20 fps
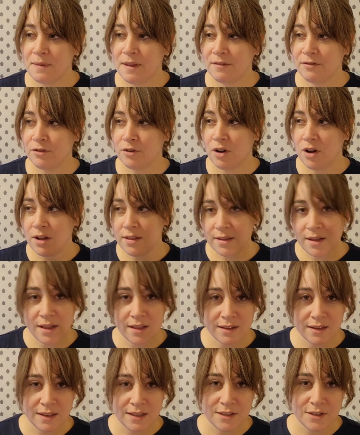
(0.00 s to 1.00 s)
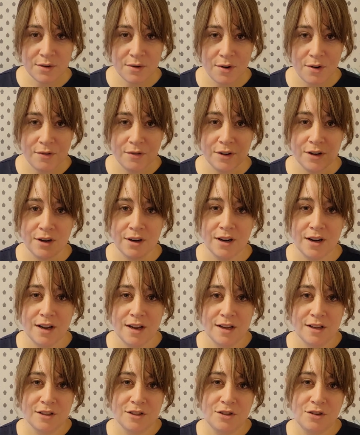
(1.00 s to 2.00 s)
after all the holidays are over,
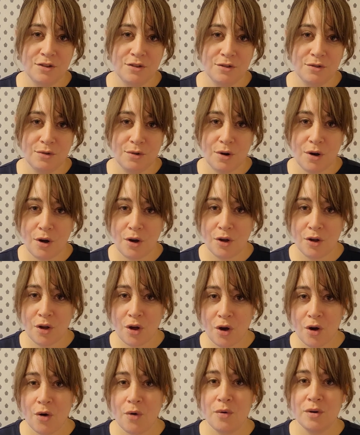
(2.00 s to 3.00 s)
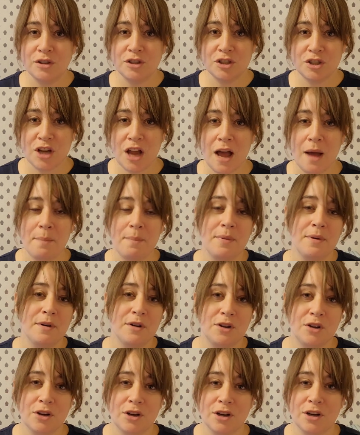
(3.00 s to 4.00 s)
to go shop,
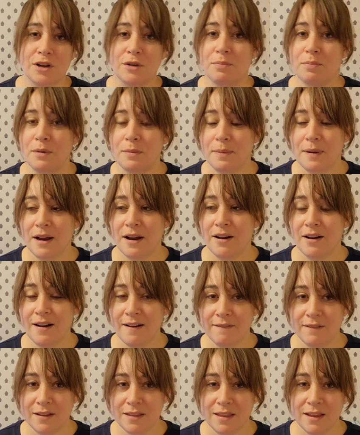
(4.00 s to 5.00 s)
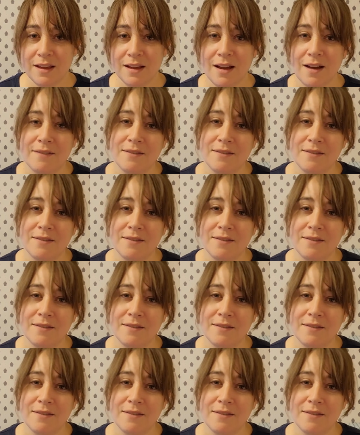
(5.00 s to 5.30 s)
cook, prepare everything.